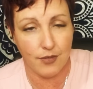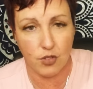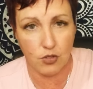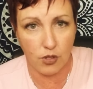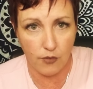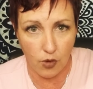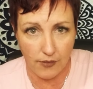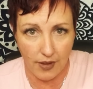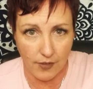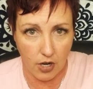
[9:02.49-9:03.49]
So there's only
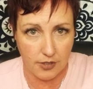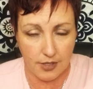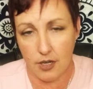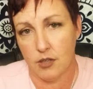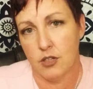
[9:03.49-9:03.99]
45 cards in here, and